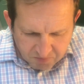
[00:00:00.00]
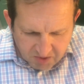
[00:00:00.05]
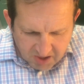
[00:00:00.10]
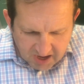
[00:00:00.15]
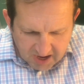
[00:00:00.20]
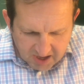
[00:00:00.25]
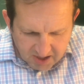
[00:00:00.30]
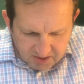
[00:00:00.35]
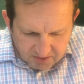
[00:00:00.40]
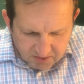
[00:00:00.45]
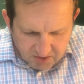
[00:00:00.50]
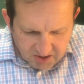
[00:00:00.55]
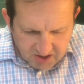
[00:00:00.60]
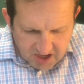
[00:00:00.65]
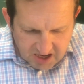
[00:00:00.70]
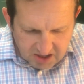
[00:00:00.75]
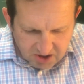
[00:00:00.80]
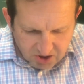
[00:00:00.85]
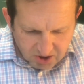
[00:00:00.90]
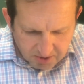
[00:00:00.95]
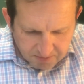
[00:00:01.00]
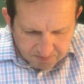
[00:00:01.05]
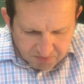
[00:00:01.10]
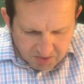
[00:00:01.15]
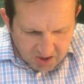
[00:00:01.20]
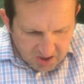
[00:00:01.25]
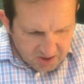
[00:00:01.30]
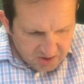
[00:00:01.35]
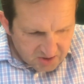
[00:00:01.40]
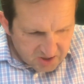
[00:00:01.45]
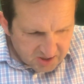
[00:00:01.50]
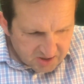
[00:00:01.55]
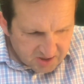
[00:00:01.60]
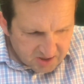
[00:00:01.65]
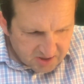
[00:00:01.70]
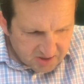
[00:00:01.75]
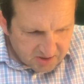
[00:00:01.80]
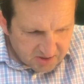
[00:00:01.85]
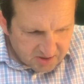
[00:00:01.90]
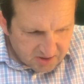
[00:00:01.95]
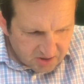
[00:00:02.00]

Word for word: Ach Lakita. This is